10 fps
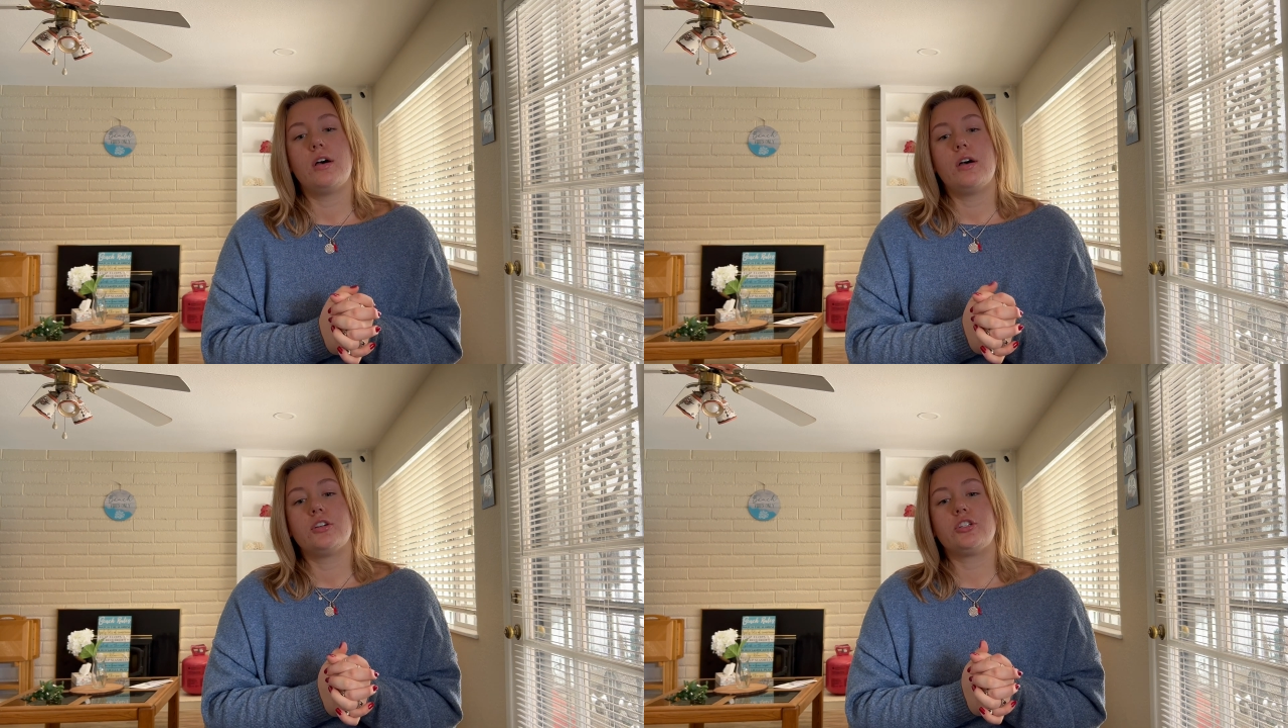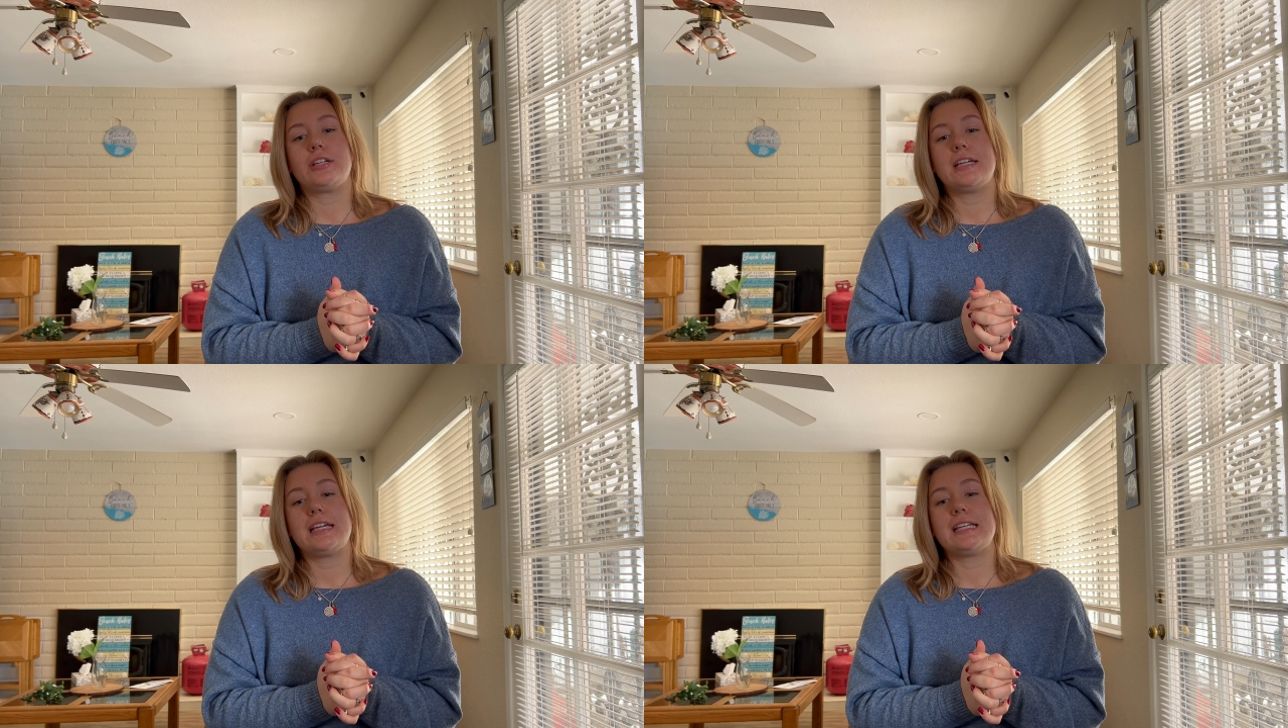
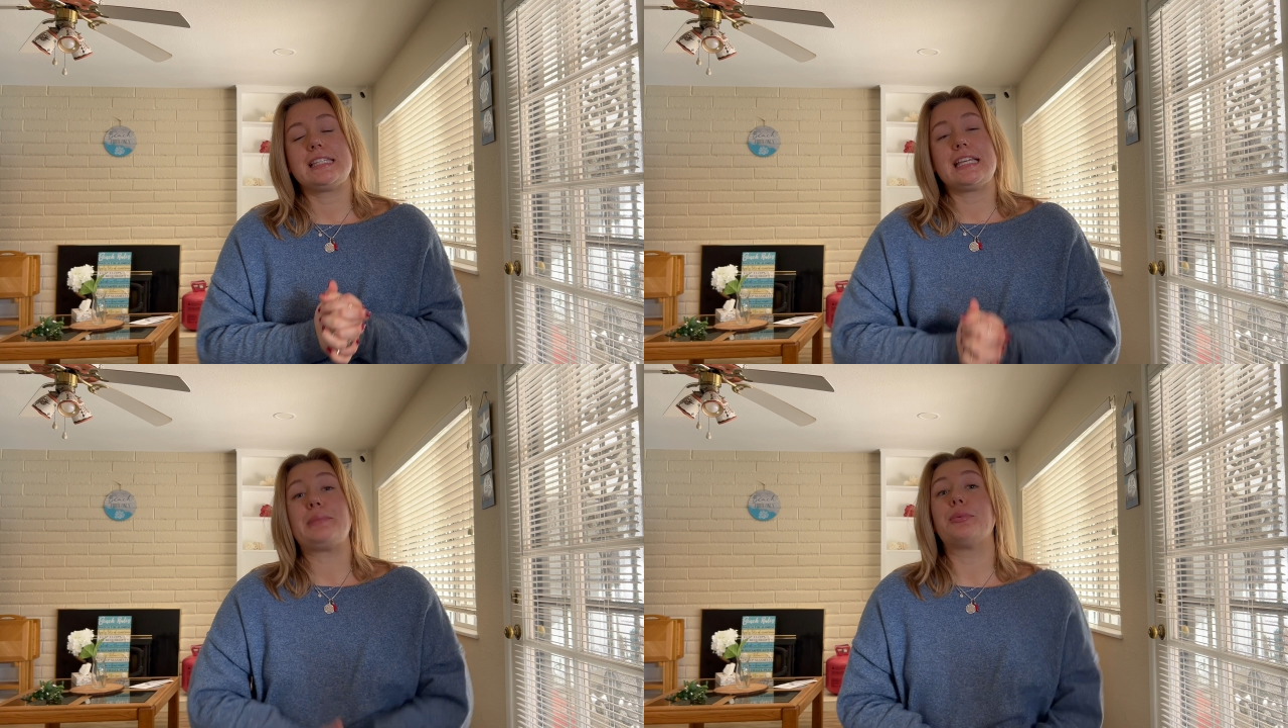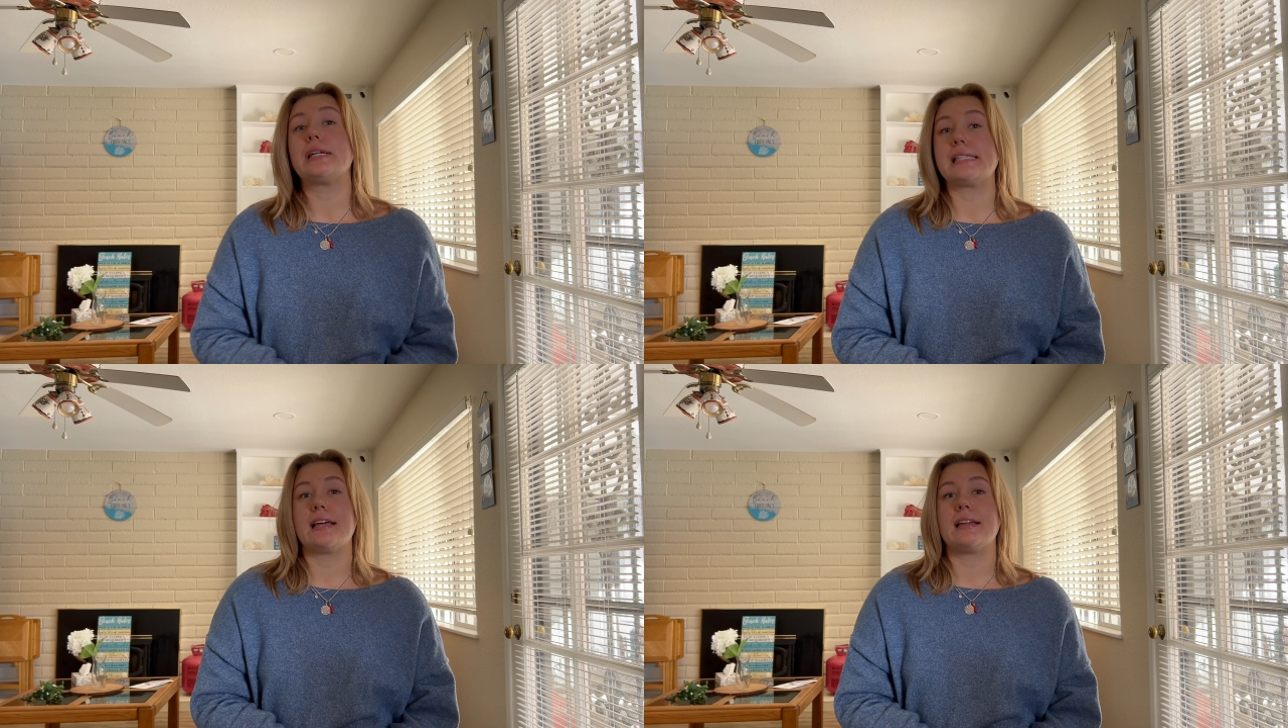she is in
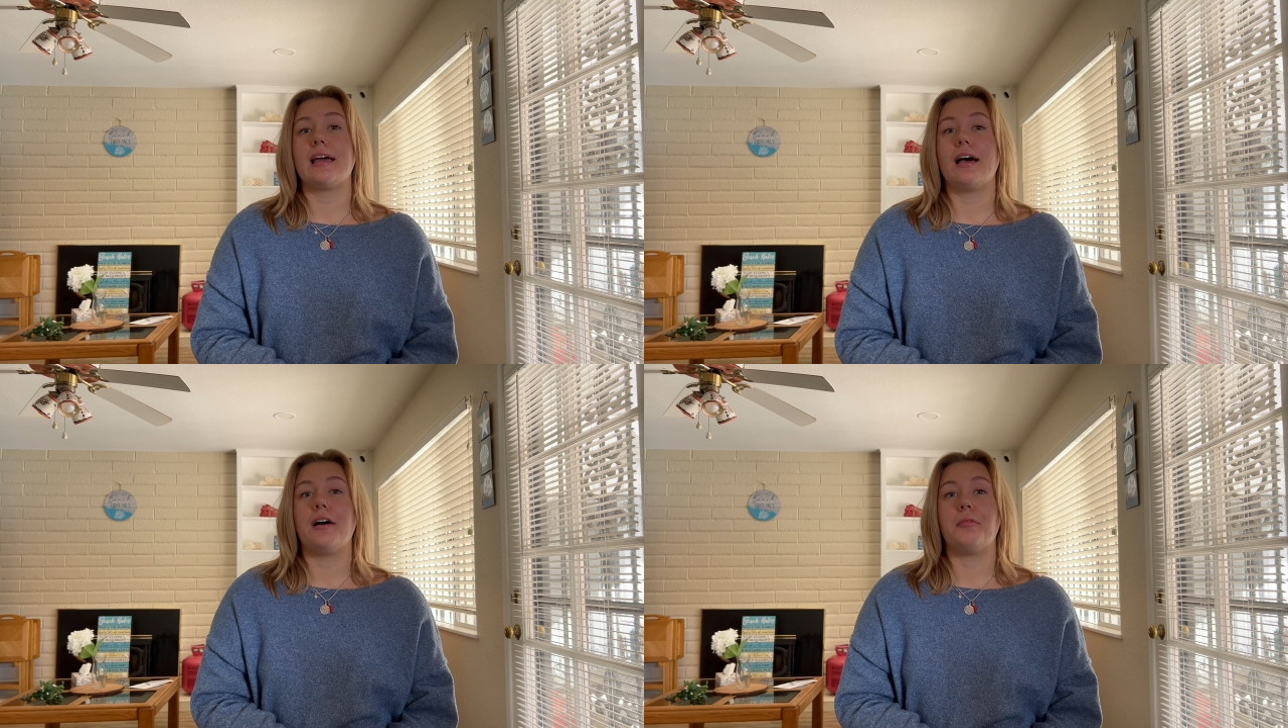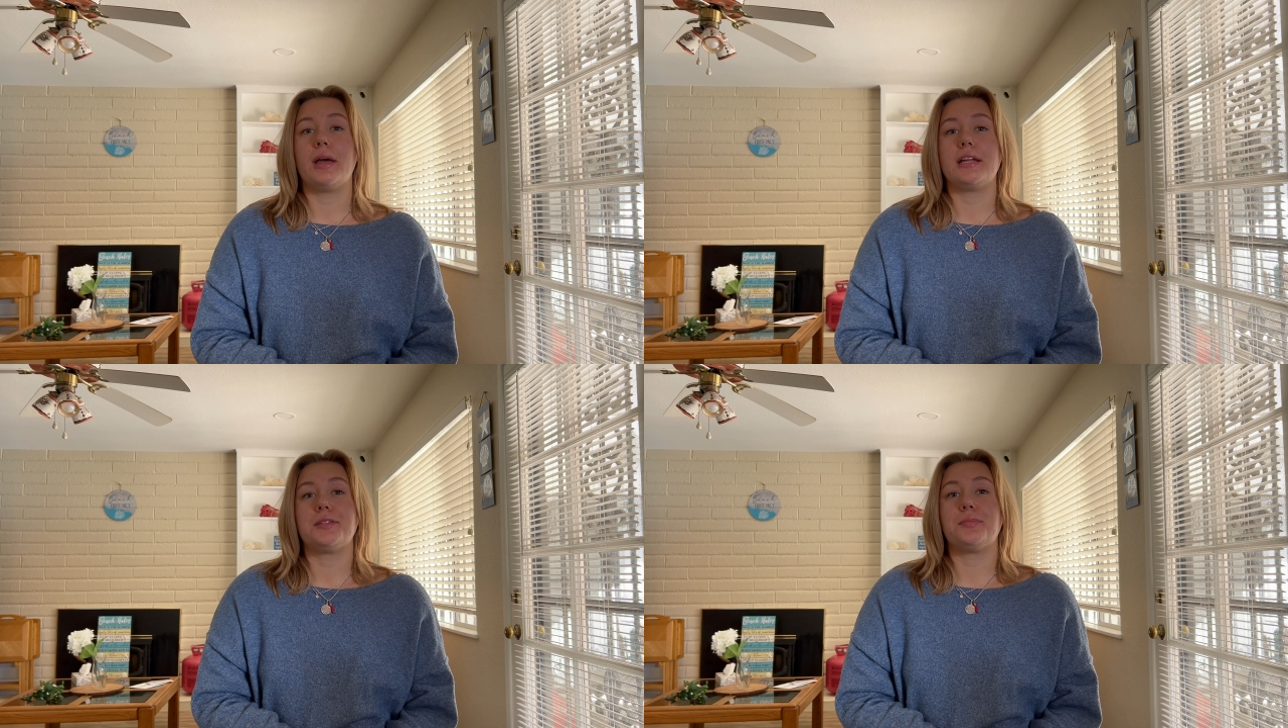prison and is